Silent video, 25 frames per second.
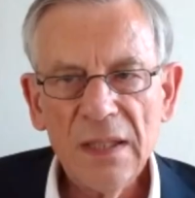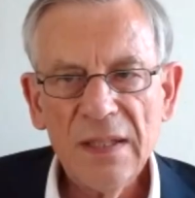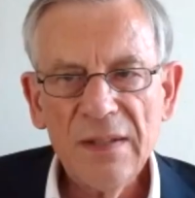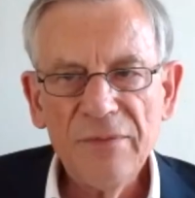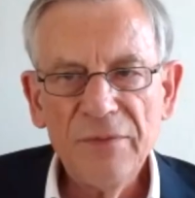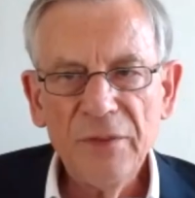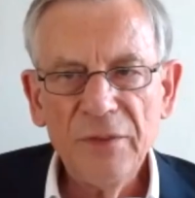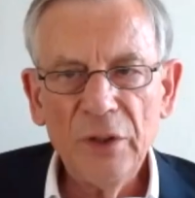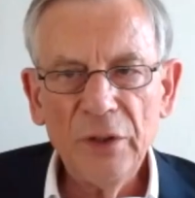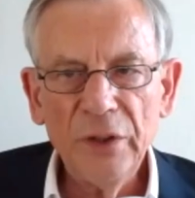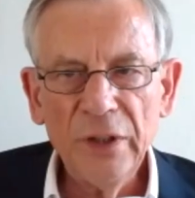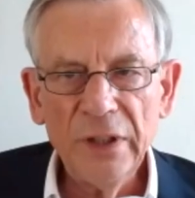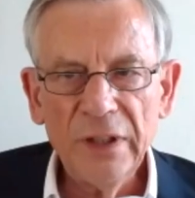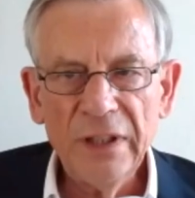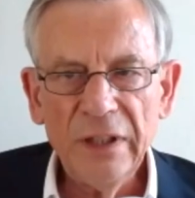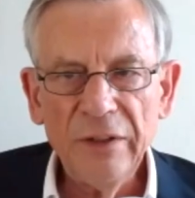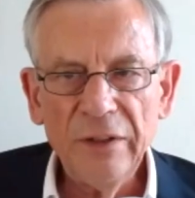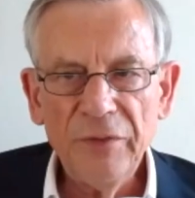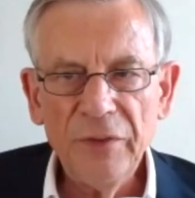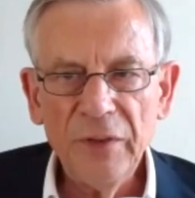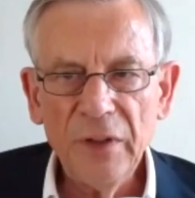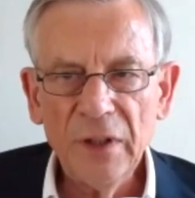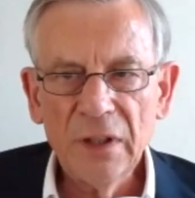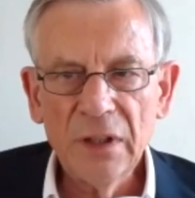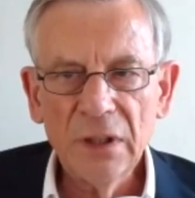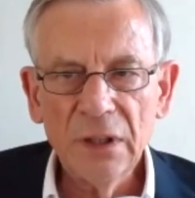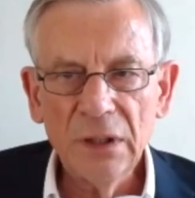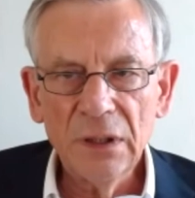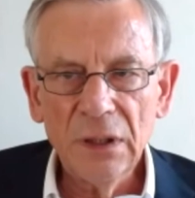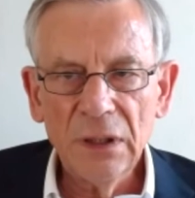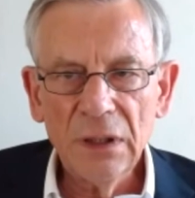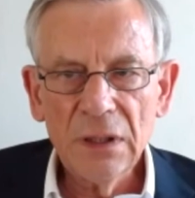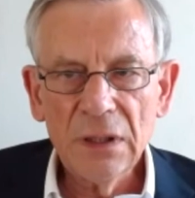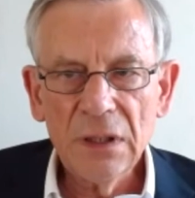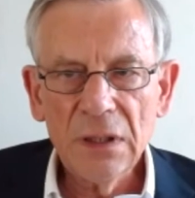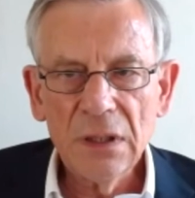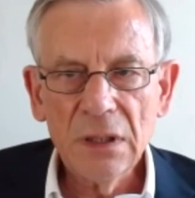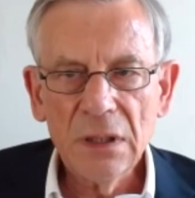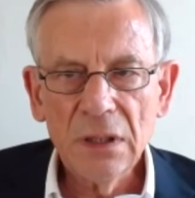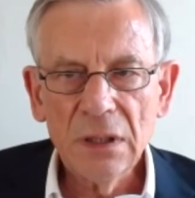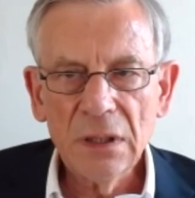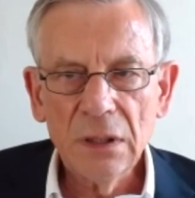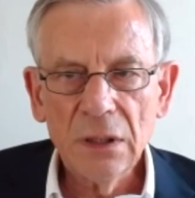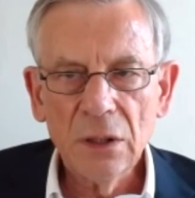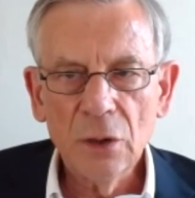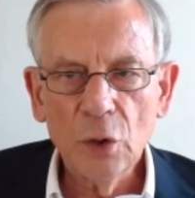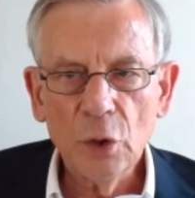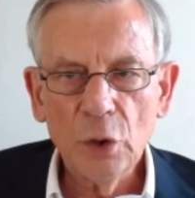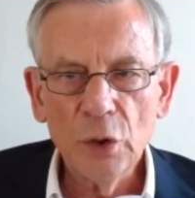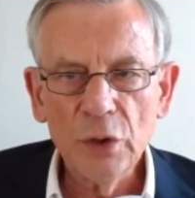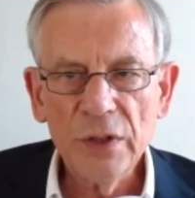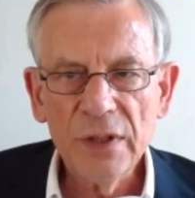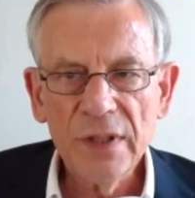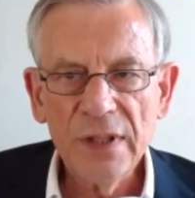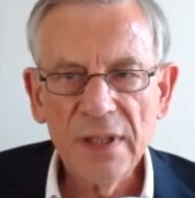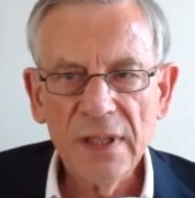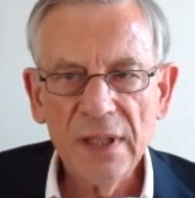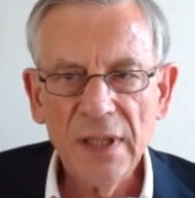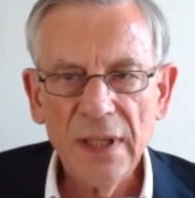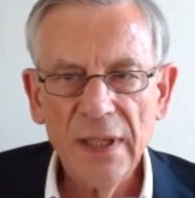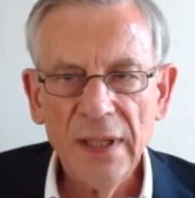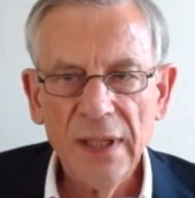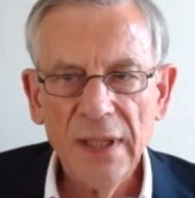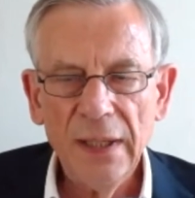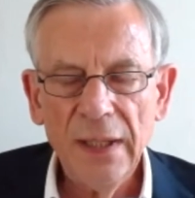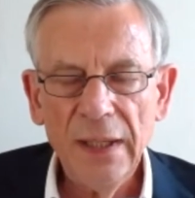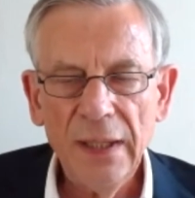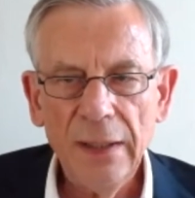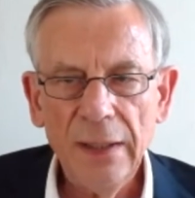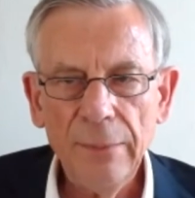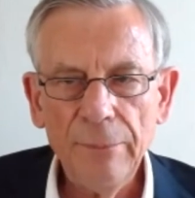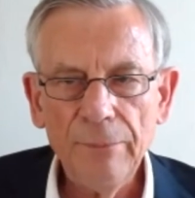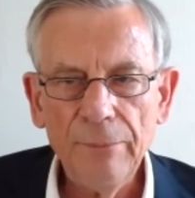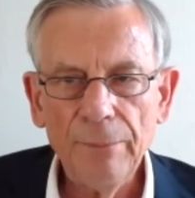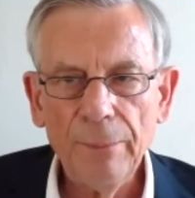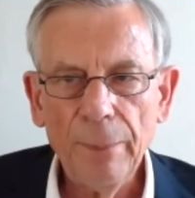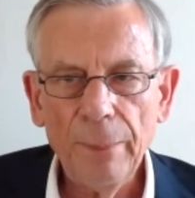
very difficult to say.